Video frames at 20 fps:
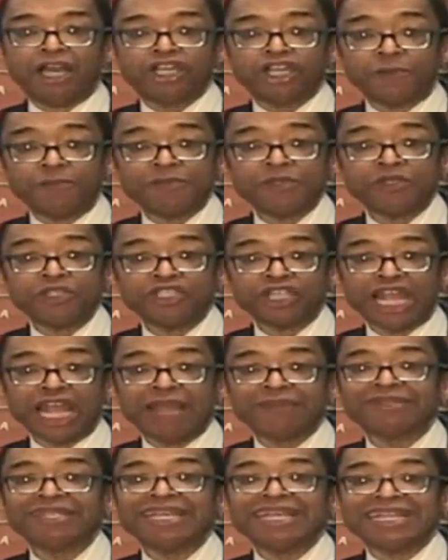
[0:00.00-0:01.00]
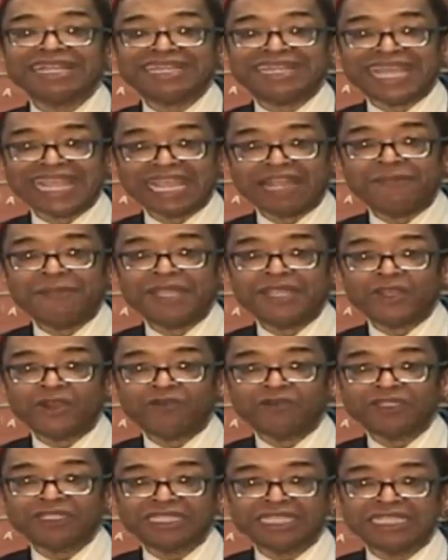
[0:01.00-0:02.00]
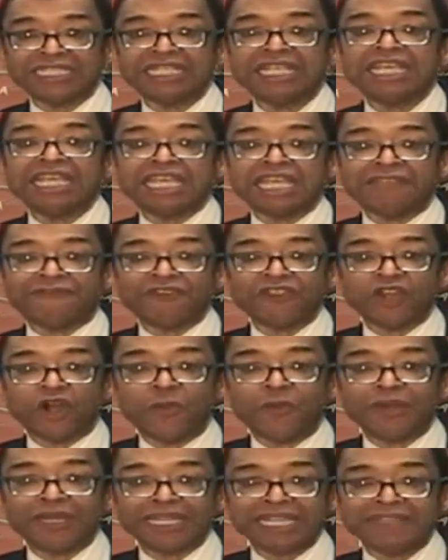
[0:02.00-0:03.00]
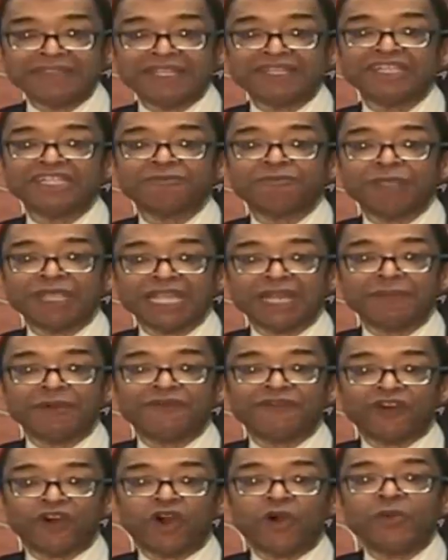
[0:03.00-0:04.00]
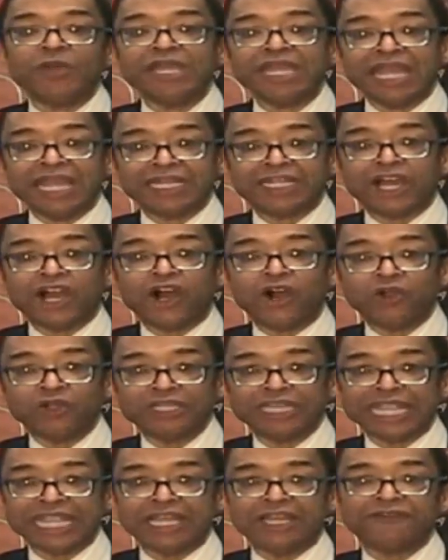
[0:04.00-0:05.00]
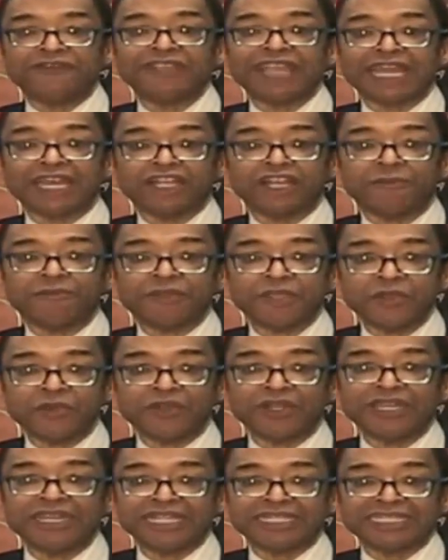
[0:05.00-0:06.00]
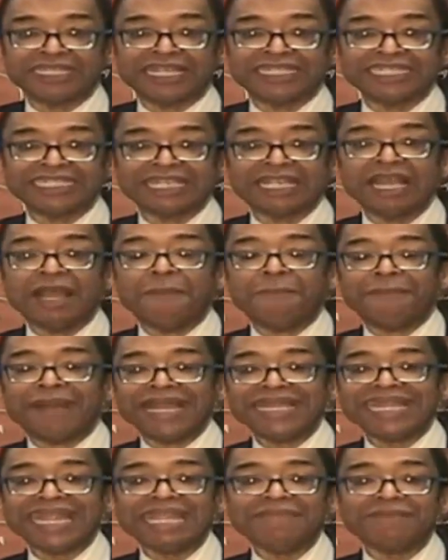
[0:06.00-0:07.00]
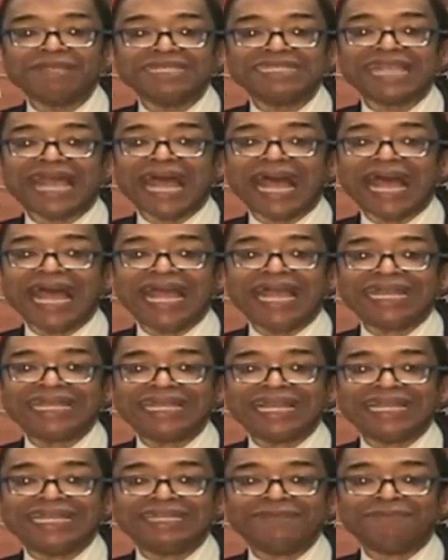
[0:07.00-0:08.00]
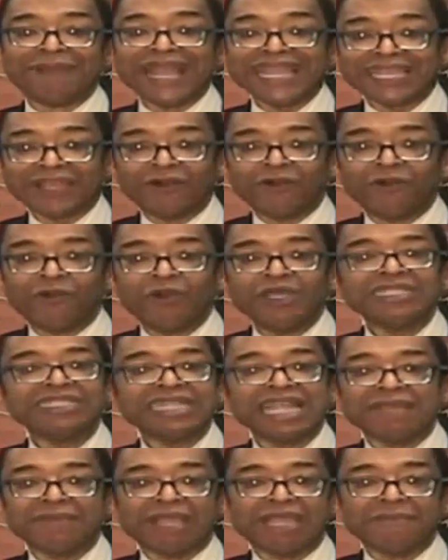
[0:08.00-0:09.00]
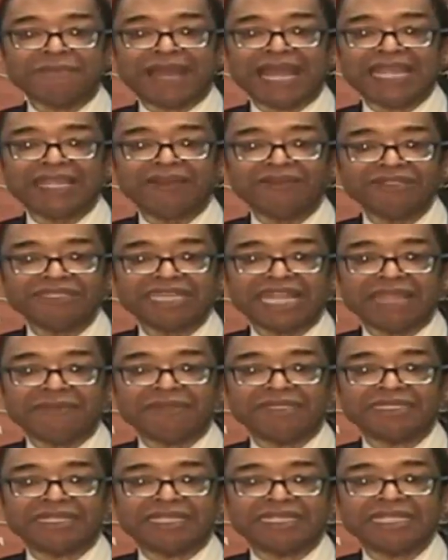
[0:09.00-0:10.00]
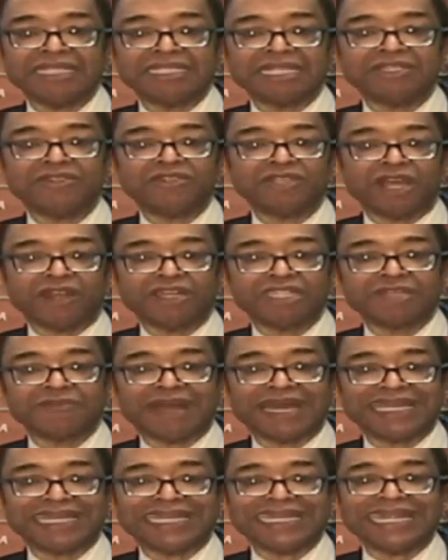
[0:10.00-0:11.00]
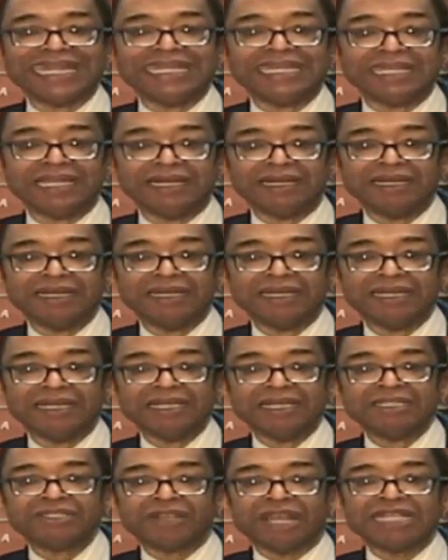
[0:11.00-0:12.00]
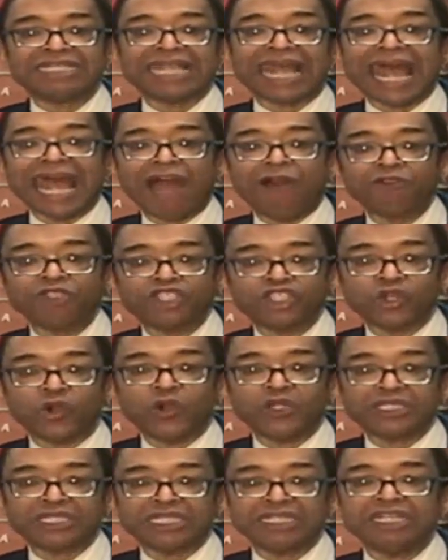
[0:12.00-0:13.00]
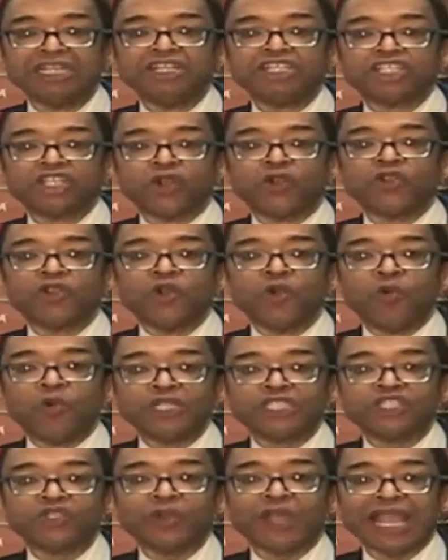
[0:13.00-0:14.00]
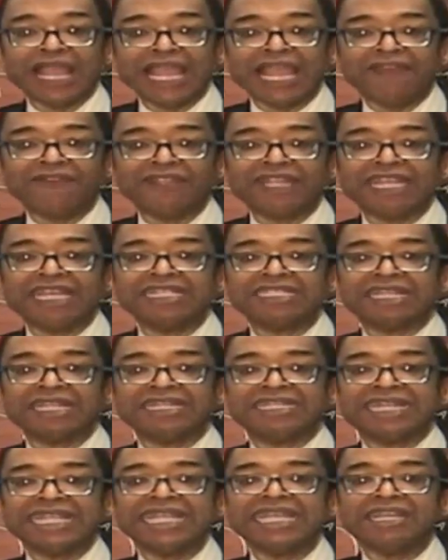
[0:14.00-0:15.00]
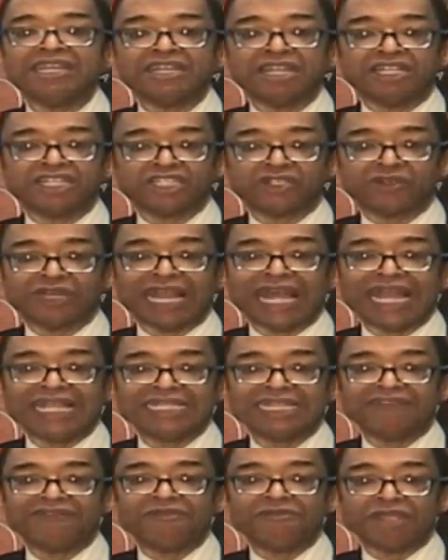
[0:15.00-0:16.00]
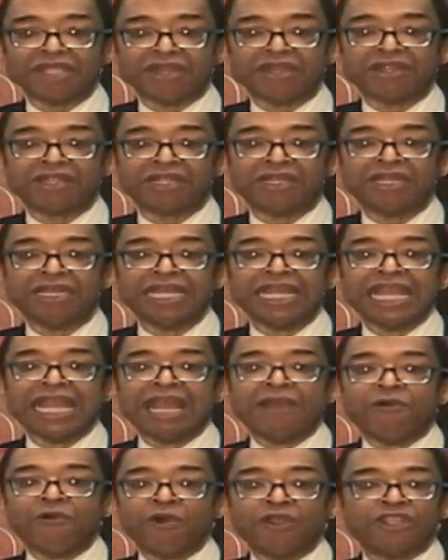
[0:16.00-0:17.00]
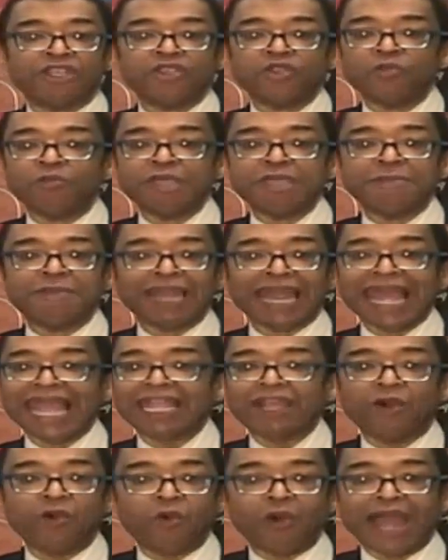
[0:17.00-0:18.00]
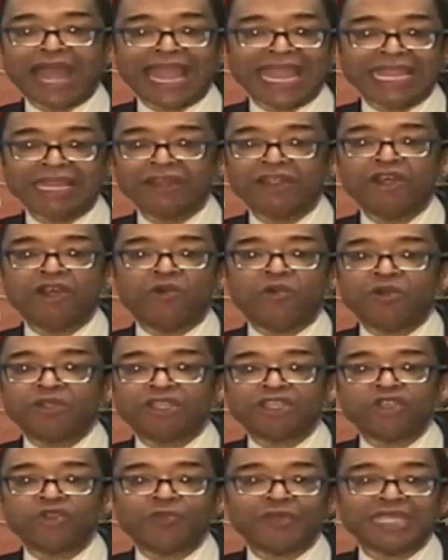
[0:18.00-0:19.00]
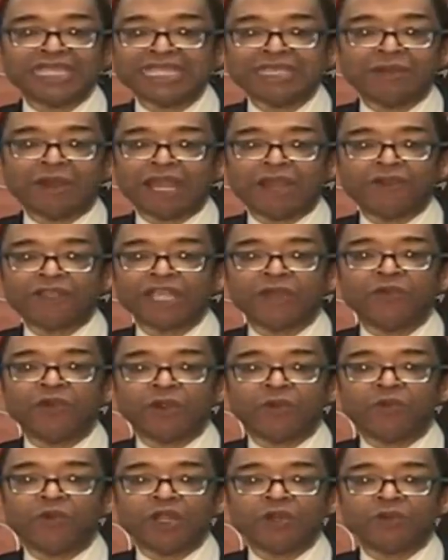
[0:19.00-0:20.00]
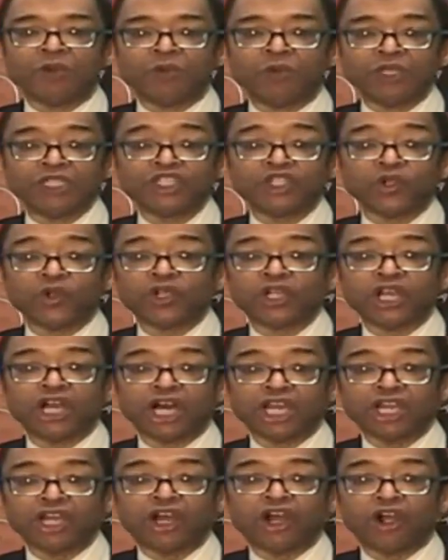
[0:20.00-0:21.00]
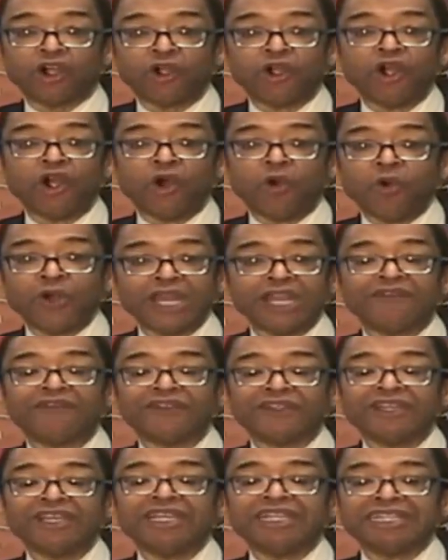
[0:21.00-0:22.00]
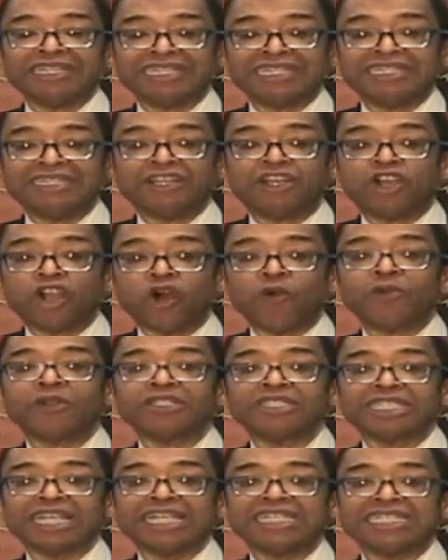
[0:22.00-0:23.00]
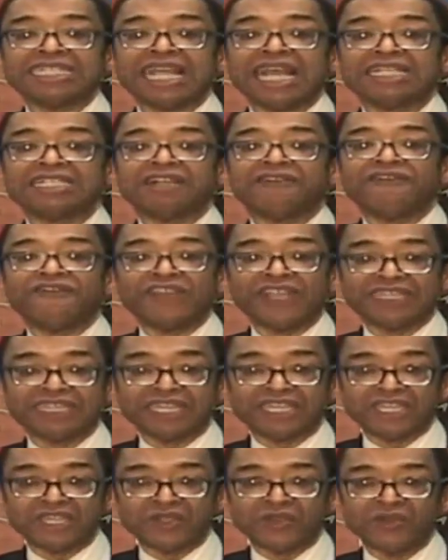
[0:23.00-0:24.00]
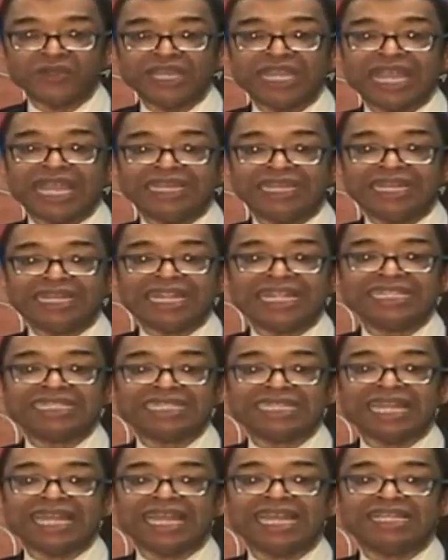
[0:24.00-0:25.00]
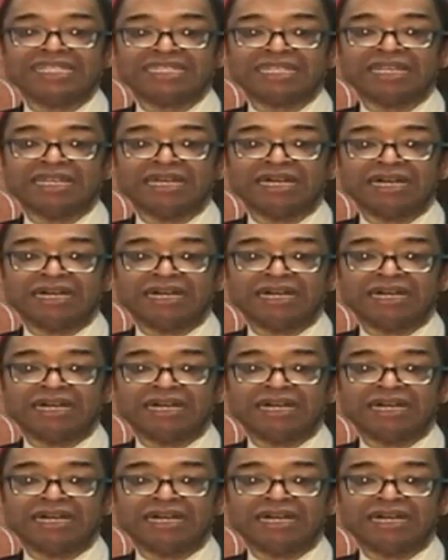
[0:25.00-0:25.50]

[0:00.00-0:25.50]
computer jobs, they are being overseas. If you don't believe that, just pick up a phone and call Dale if you got a computer. The next thing I says, my name is Michael. Well, his name ain't Michael. His name is, you're talking to somebody in India. So that's outsourcing. So what you're having is the deindustrializing of America, whether you be black or white, whether you be, I don't care what your color or whatever, globalization has affected you, and the nation has